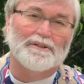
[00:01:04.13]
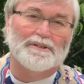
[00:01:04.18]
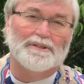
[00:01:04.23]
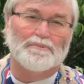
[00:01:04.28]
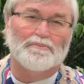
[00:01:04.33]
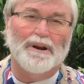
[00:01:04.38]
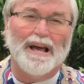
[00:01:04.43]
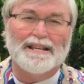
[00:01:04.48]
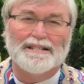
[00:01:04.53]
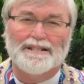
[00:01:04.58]
was
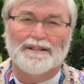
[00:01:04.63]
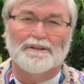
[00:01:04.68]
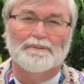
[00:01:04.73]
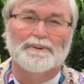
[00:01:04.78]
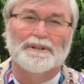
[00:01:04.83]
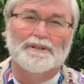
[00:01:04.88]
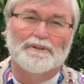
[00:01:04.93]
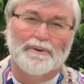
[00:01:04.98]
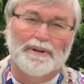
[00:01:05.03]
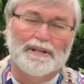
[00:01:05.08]
wrestle
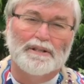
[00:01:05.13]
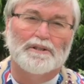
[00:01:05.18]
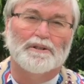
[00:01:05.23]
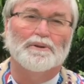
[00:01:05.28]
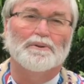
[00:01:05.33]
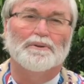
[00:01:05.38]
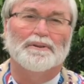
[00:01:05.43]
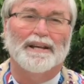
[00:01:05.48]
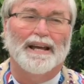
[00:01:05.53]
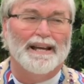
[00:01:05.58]
between
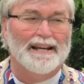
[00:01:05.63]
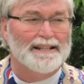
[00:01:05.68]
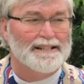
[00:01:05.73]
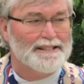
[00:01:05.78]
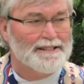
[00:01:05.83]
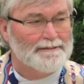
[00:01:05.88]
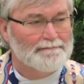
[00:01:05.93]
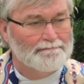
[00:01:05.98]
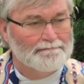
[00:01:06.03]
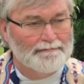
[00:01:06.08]
2
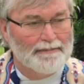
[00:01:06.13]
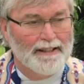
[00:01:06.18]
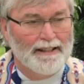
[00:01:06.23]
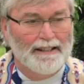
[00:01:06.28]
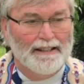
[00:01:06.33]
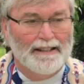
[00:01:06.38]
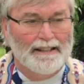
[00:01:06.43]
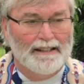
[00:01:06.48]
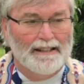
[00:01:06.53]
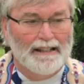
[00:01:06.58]
things.
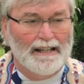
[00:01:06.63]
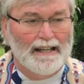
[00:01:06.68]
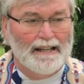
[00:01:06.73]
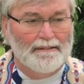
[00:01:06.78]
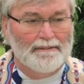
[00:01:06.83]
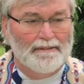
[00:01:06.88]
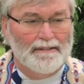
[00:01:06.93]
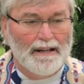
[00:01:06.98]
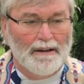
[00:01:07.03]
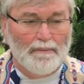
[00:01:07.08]

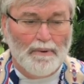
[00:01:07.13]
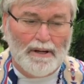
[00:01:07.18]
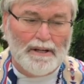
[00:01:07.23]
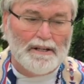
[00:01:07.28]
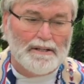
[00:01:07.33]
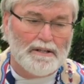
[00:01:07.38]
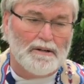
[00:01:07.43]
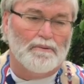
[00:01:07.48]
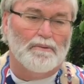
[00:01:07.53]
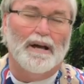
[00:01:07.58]
I
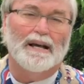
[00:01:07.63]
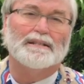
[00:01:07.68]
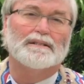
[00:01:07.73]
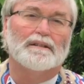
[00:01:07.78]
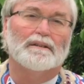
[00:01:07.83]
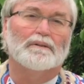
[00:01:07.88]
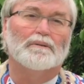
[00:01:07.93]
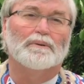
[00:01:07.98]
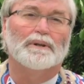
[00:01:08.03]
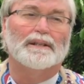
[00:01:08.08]
wanted to
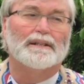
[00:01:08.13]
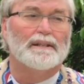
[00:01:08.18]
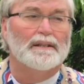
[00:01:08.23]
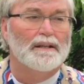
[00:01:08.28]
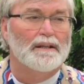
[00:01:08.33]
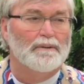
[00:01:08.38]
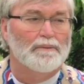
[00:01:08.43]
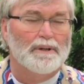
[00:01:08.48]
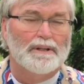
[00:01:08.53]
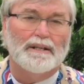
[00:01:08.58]
wrestle
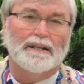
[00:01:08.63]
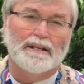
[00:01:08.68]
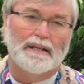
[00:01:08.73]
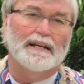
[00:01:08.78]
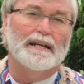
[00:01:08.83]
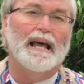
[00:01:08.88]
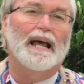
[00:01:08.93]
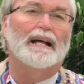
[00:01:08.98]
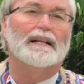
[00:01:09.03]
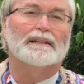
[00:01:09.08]
with an
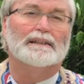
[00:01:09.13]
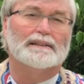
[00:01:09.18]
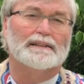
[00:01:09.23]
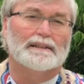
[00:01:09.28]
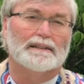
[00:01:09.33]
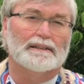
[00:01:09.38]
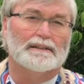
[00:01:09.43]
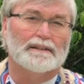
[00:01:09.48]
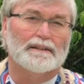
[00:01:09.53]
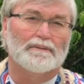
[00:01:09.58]

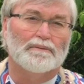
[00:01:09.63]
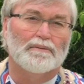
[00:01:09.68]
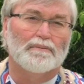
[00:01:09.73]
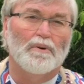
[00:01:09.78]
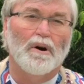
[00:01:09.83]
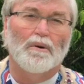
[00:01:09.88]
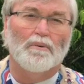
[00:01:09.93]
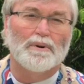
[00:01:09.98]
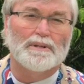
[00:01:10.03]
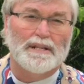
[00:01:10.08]
analysis of
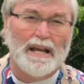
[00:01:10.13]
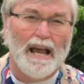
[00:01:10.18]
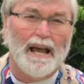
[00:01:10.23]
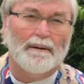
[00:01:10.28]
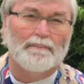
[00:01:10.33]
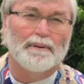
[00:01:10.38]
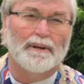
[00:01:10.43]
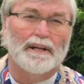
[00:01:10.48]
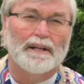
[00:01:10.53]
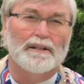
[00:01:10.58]
what was
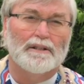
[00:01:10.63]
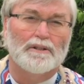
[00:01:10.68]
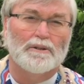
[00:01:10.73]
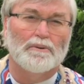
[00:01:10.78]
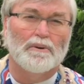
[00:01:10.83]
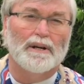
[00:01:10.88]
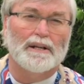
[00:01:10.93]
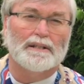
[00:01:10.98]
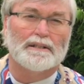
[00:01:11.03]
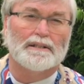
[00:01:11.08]
happening to
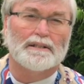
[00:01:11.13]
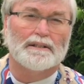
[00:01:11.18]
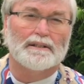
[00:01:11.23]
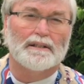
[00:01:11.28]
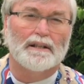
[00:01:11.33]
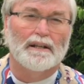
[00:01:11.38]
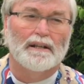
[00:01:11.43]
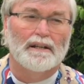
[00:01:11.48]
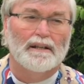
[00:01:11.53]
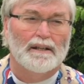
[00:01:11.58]
us
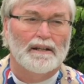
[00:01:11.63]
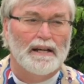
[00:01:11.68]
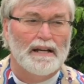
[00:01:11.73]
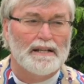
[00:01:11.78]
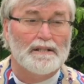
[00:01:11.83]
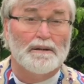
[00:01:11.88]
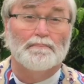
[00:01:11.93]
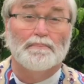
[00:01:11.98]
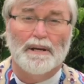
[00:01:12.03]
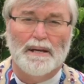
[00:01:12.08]

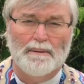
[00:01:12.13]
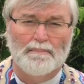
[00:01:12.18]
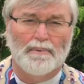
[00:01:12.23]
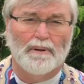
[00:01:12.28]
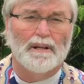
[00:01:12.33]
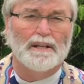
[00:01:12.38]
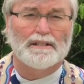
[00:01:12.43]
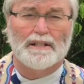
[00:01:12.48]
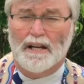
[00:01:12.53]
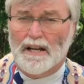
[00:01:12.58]
as a
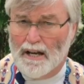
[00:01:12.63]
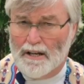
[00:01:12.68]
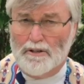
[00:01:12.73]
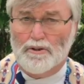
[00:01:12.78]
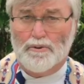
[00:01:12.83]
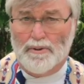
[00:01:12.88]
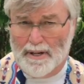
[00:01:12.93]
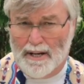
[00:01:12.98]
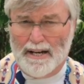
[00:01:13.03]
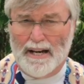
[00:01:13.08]
people, as a
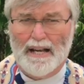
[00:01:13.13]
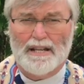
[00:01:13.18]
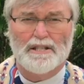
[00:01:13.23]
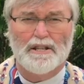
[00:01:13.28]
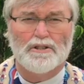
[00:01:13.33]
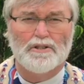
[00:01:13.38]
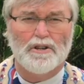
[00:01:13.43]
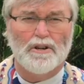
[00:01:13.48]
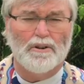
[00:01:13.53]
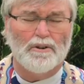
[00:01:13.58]
country, and as a
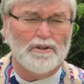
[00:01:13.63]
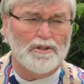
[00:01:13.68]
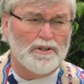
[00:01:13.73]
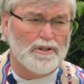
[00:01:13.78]
church.